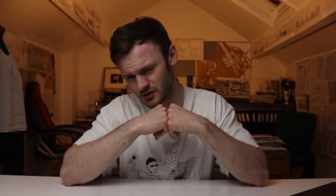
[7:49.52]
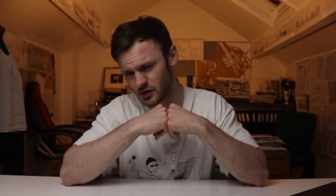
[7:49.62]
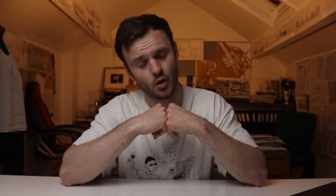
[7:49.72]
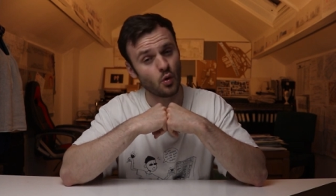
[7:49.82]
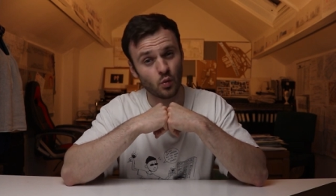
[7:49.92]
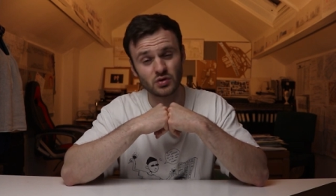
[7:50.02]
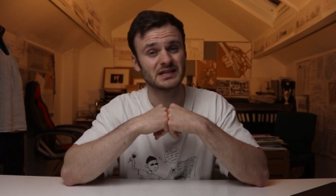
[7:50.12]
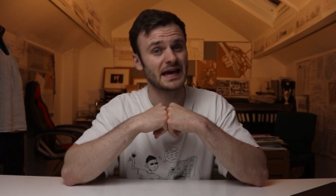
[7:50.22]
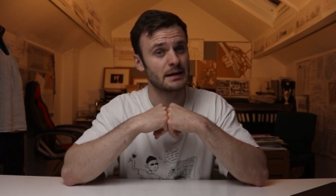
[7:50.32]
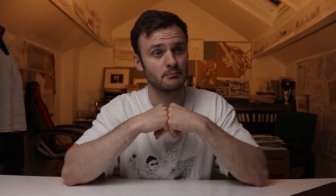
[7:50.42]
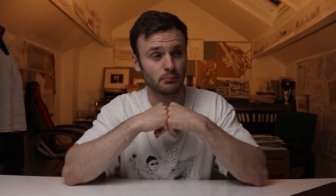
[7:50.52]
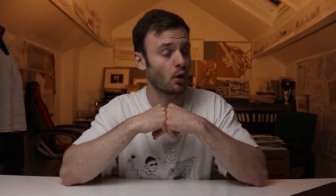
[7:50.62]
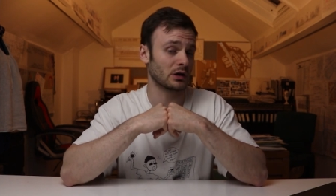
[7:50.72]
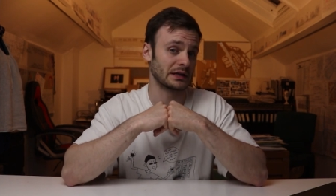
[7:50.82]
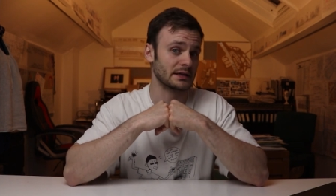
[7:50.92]
you know once again
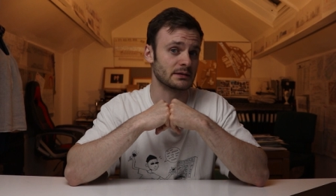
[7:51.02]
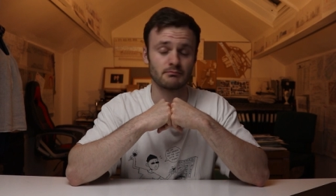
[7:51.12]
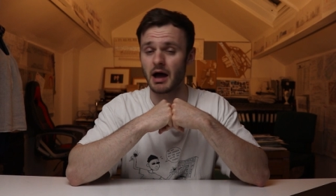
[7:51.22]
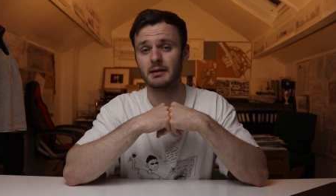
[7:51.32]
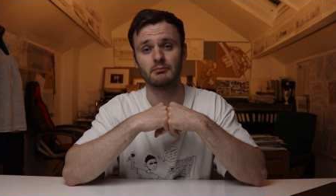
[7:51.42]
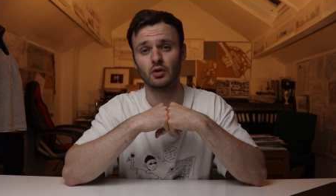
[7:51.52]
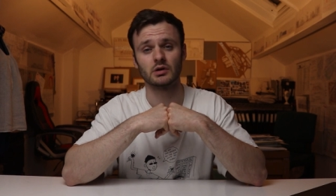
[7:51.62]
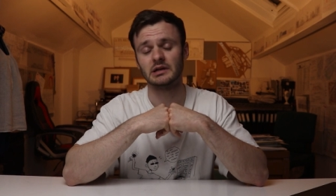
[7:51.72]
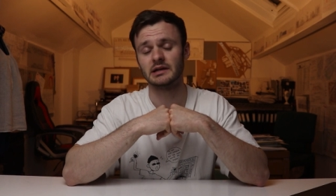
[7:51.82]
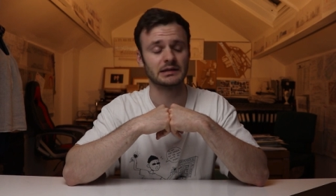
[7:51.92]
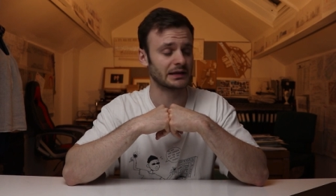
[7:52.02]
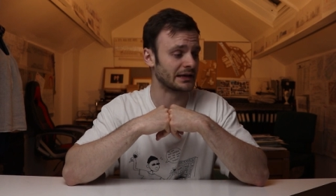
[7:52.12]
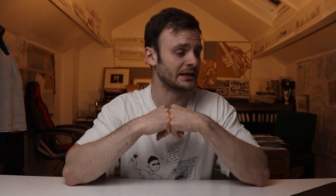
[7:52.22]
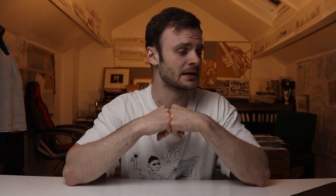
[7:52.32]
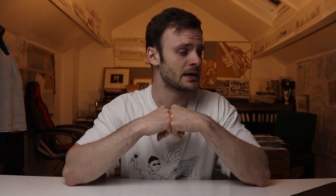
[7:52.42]
boggling
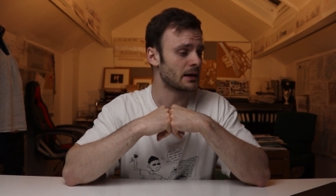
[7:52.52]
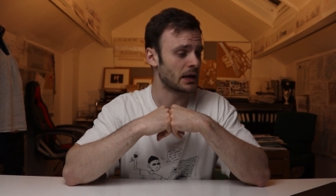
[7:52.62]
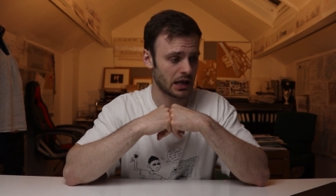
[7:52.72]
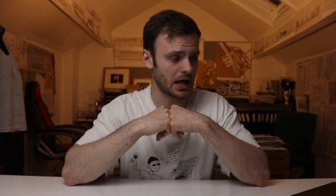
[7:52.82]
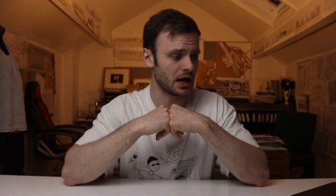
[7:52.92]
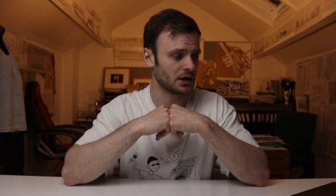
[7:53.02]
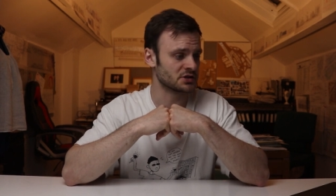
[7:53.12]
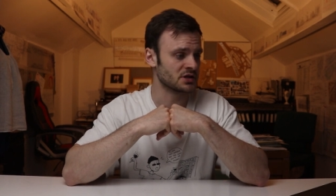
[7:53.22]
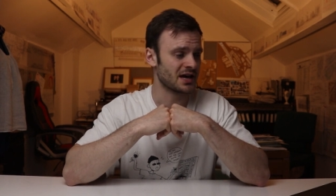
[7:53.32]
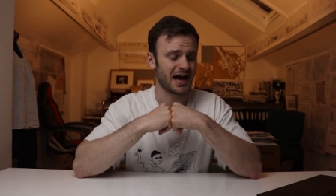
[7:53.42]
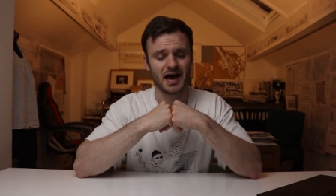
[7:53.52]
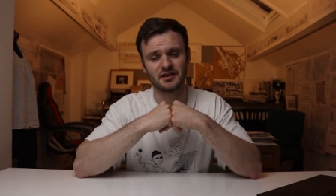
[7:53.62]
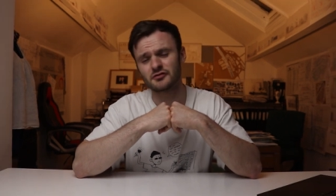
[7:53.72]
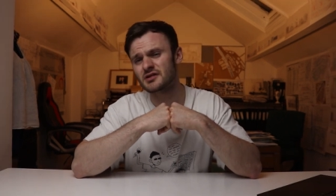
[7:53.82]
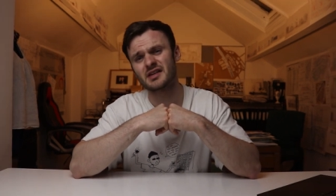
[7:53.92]
mind-bogglingly large
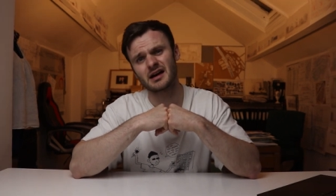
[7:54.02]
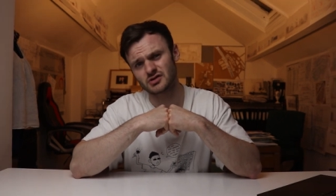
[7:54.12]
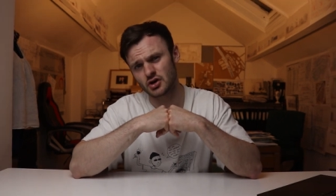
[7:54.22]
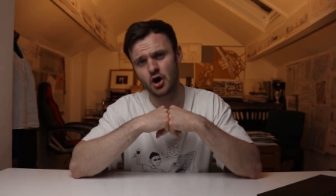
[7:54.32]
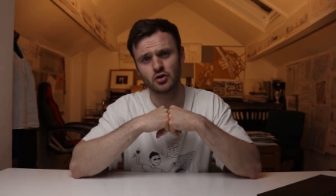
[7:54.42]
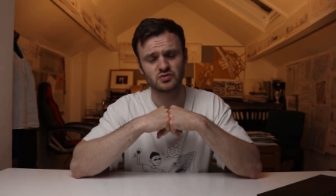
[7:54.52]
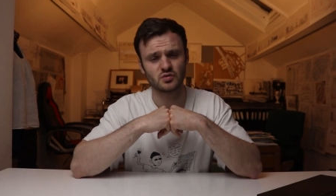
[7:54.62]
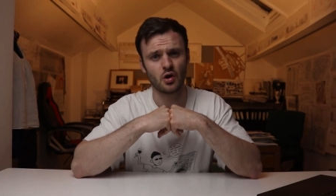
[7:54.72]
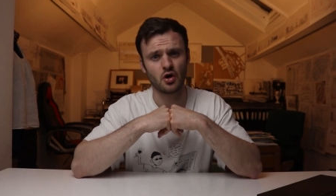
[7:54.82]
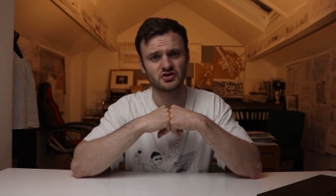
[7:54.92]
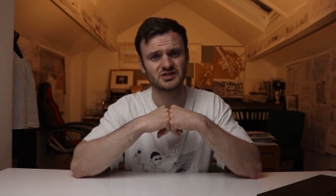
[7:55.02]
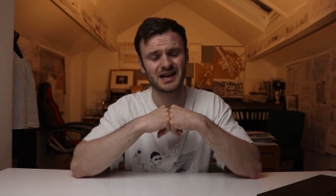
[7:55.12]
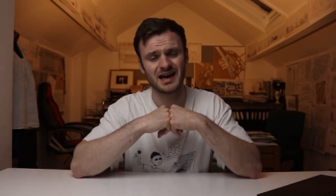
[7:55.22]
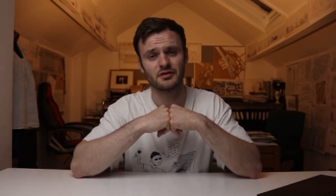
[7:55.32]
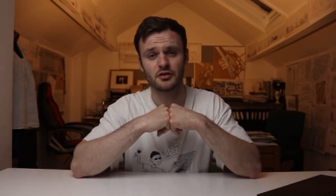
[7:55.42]
and 3,000 homes were
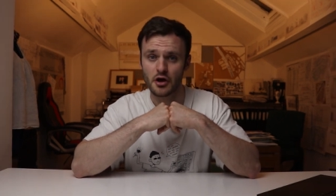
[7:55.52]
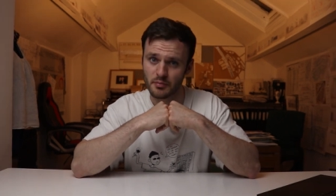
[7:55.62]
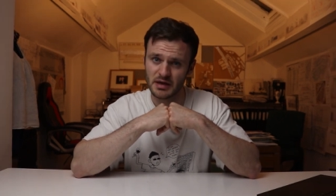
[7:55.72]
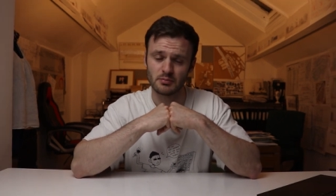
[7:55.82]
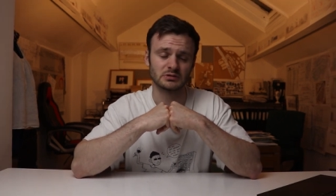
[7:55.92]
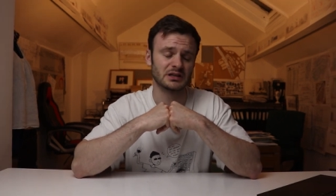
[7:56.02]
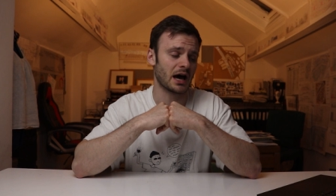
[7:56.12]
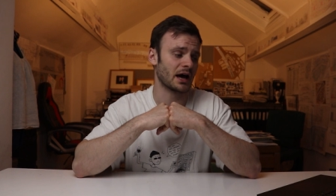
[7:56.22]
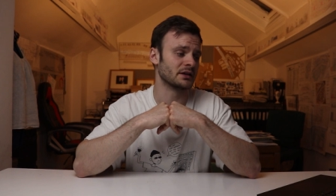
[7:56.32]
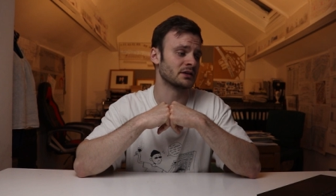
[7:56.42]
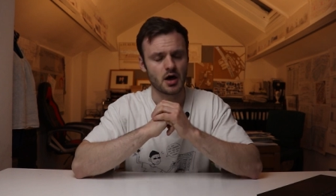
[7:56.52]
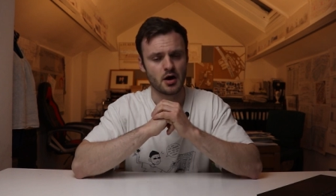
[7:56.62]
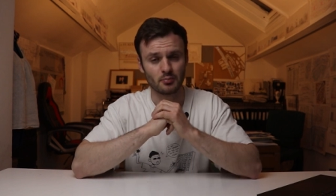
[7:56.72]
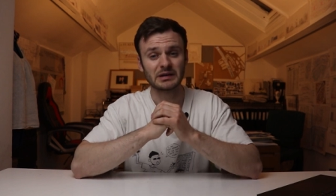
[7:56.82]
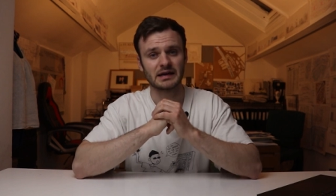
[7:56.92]
lost and 30 people died. Uh,
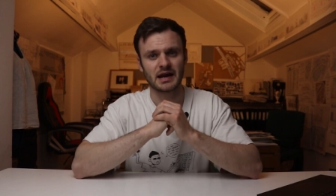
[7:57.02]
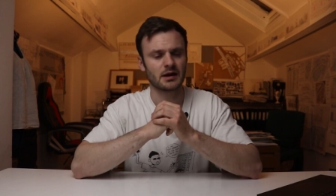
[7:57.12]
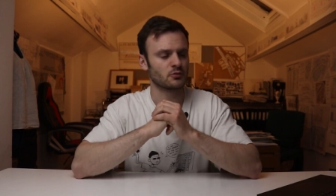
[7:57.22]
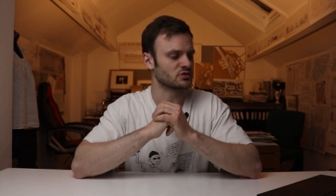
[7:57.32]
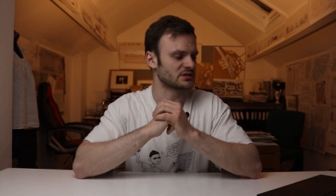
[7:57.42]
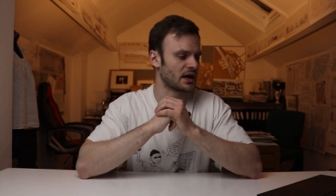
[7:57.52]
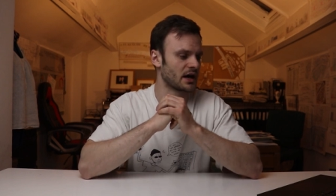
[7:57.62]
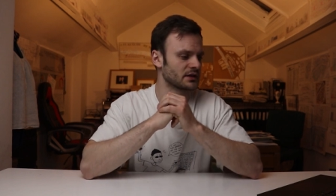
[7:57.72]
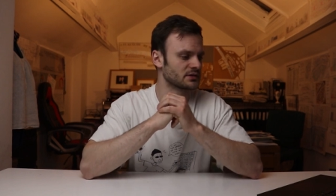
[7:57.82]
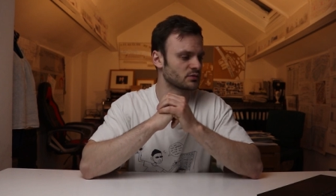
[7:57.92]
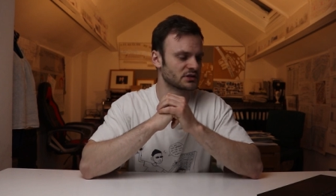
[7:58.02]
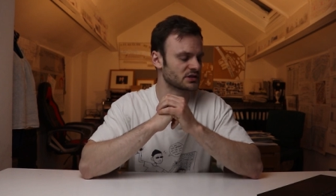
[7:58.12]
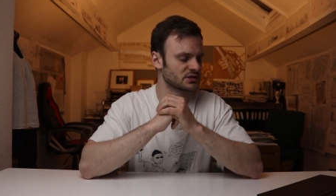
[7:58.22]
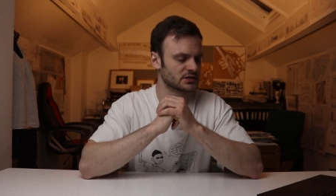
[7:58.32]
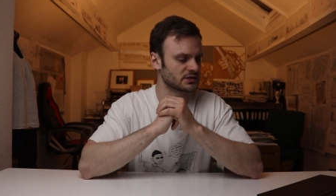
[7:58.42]
a billion animals died
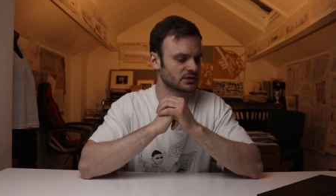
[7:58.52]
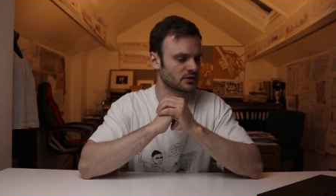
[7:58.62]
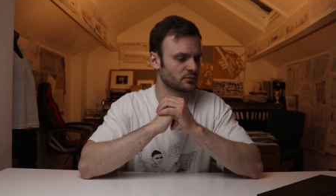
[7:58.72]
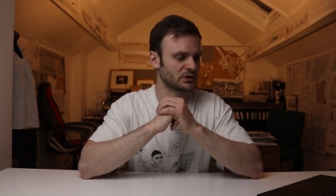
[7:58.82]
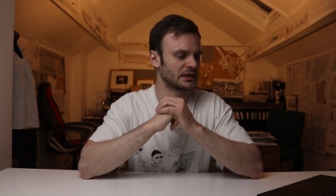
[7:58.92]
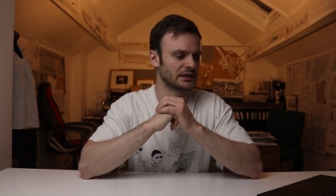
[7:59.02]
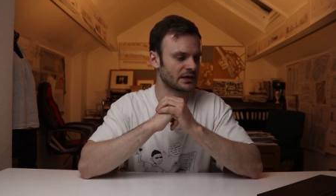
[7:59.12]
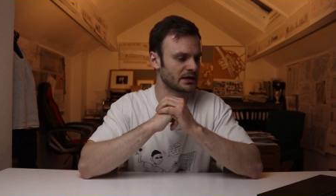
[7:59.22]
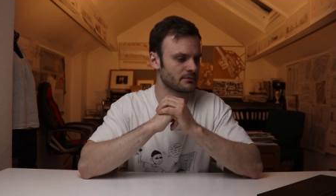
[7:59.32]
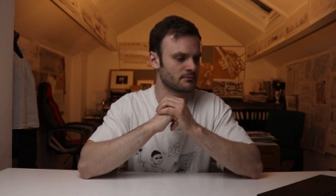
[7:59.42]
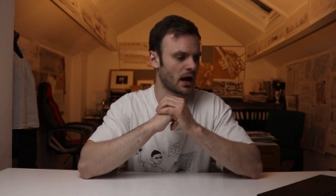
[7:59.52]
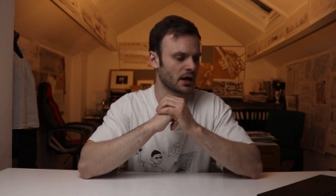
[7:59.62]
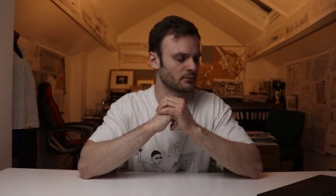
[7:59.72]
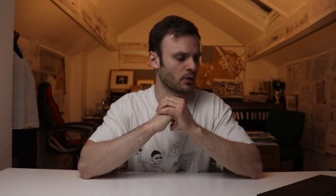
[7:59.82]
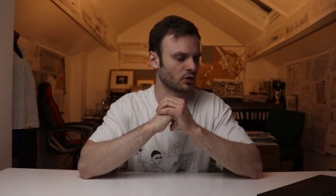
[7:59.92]
which is just completely
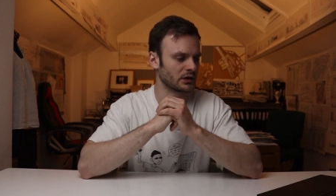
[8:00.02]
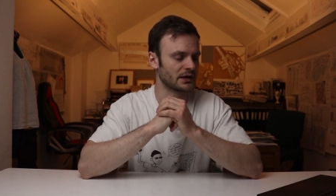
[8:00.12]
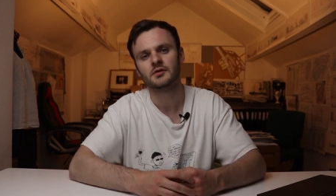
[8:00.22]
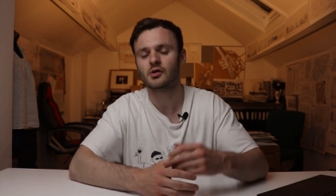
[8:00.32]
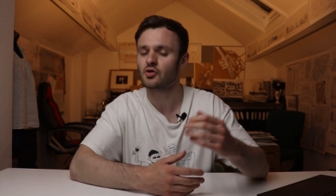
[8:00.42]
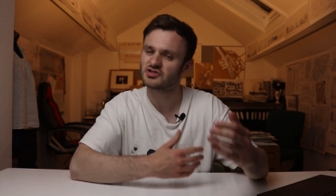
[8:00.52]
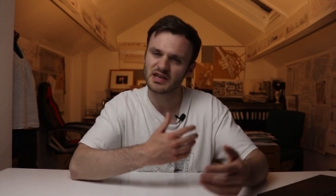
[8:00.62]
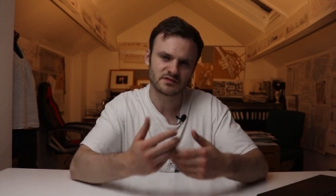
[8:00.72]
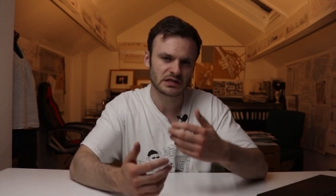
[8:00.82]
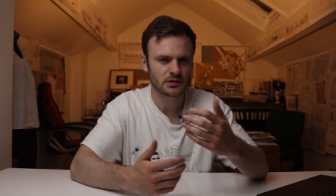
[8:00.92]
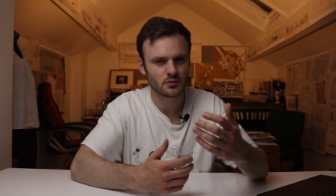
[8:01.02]
mind-boggling. It also gives a